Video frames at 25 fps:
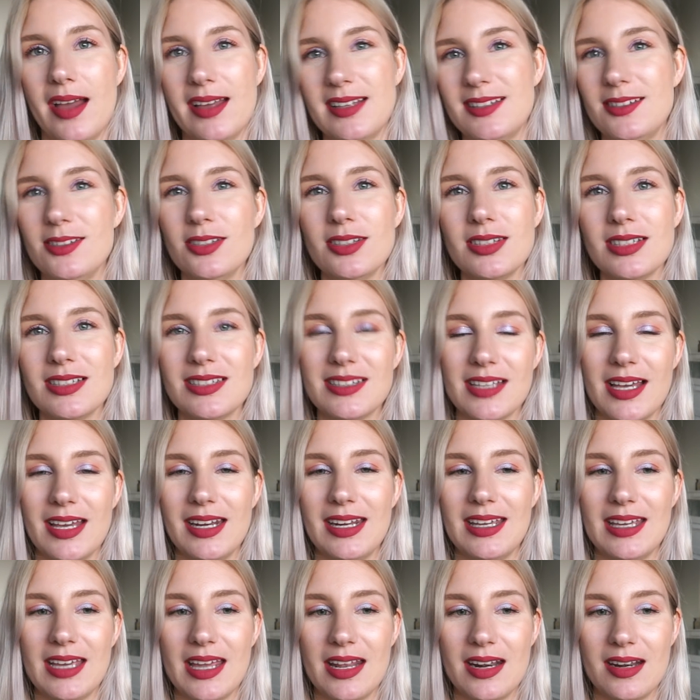it's just
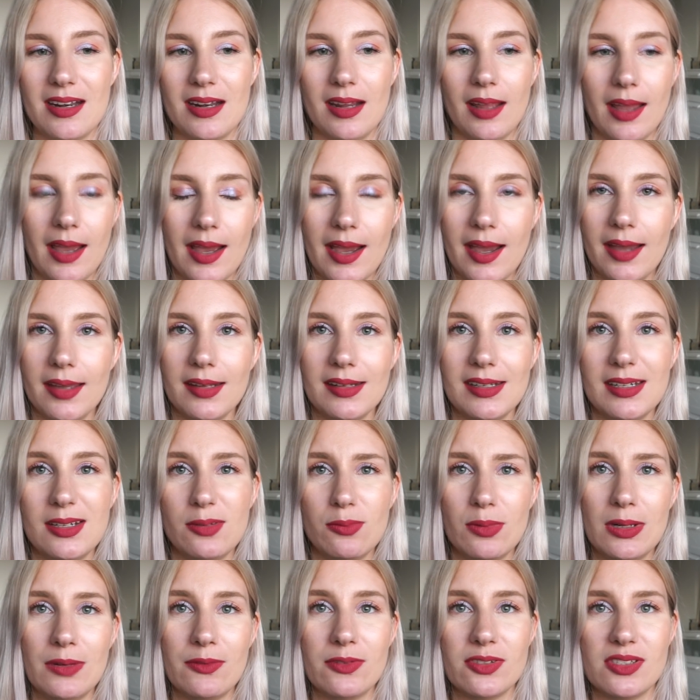exciting, and I didn't
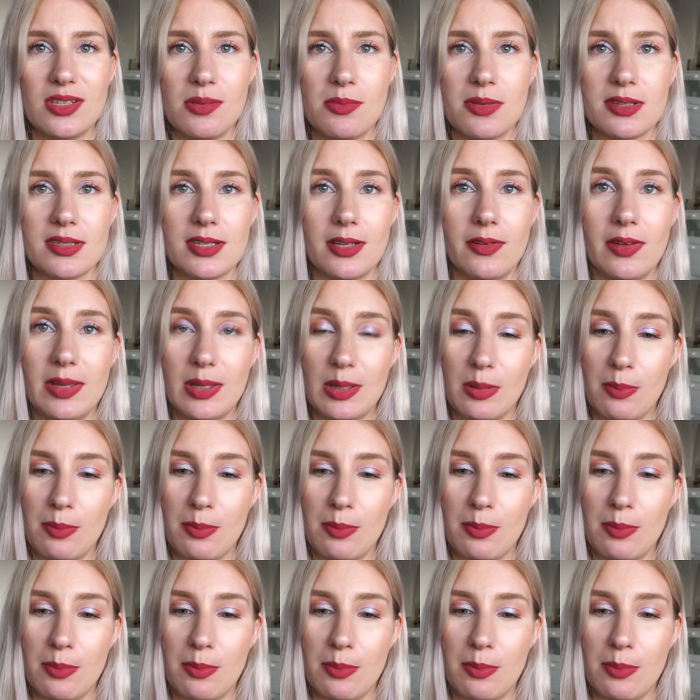really foresee myself